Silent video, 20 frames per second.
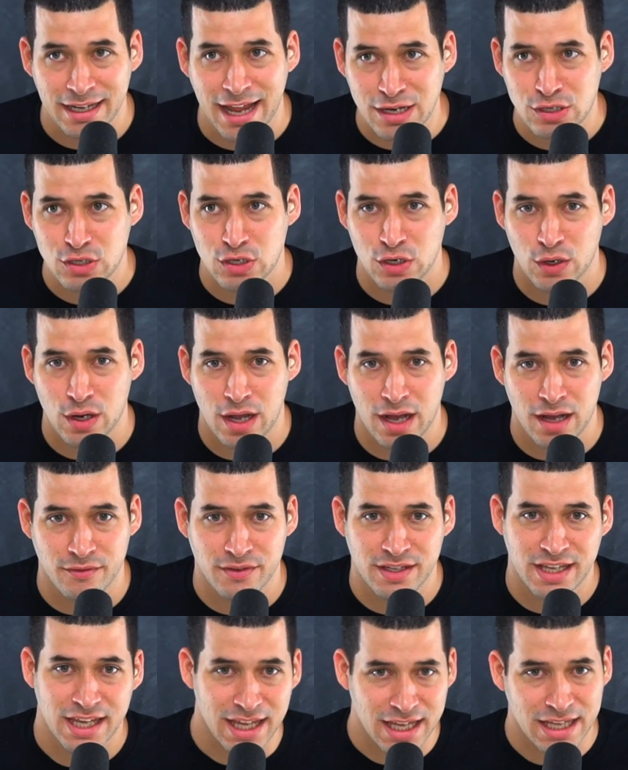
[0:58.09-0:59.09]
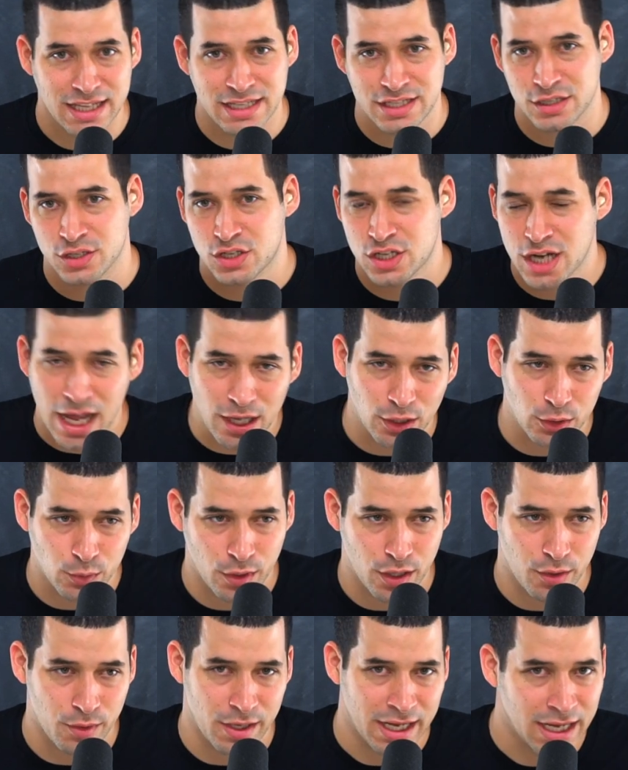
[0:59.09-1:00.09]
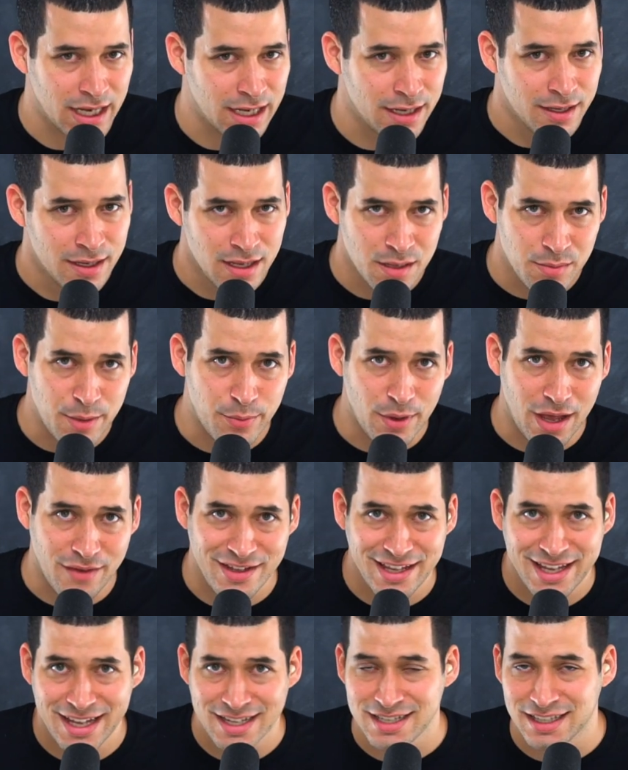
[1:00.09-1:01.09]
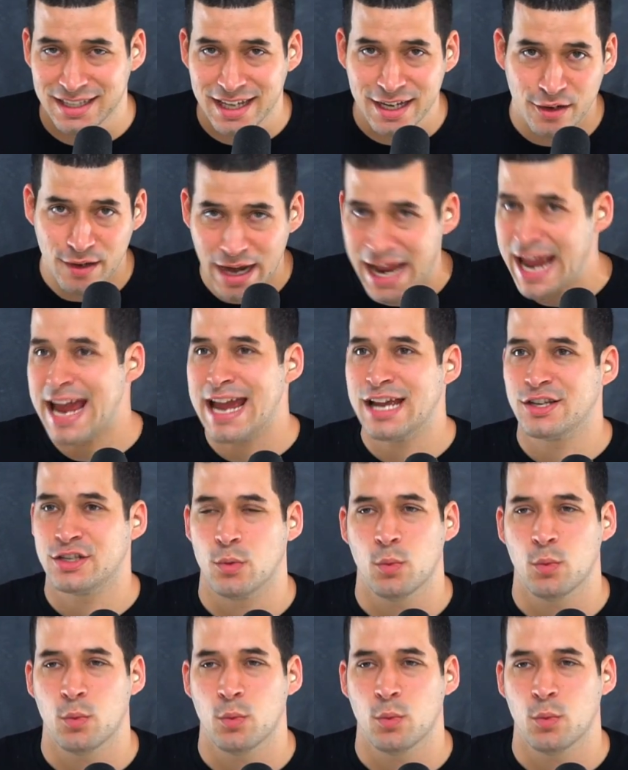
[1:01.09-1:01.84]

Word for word: nature of kids and child rearing and people having kids at later age,